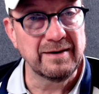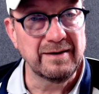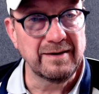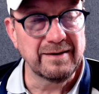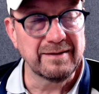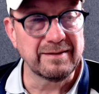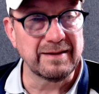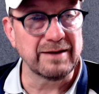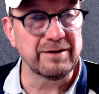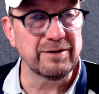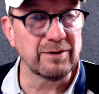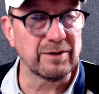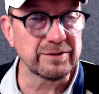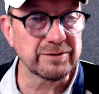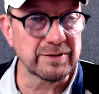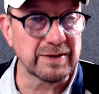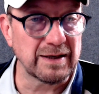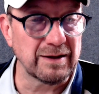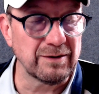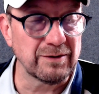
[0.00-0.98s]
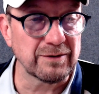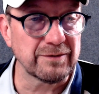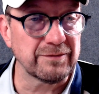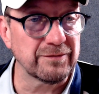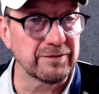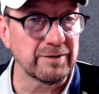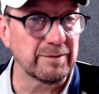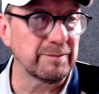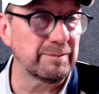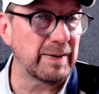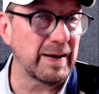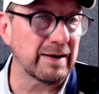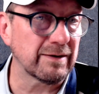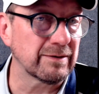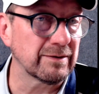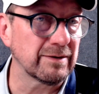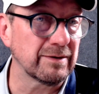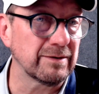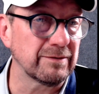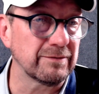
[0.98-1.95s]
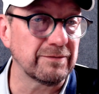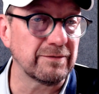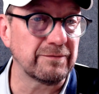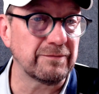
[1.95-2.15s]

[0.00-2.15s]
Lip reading: then you also got to look for a pattern of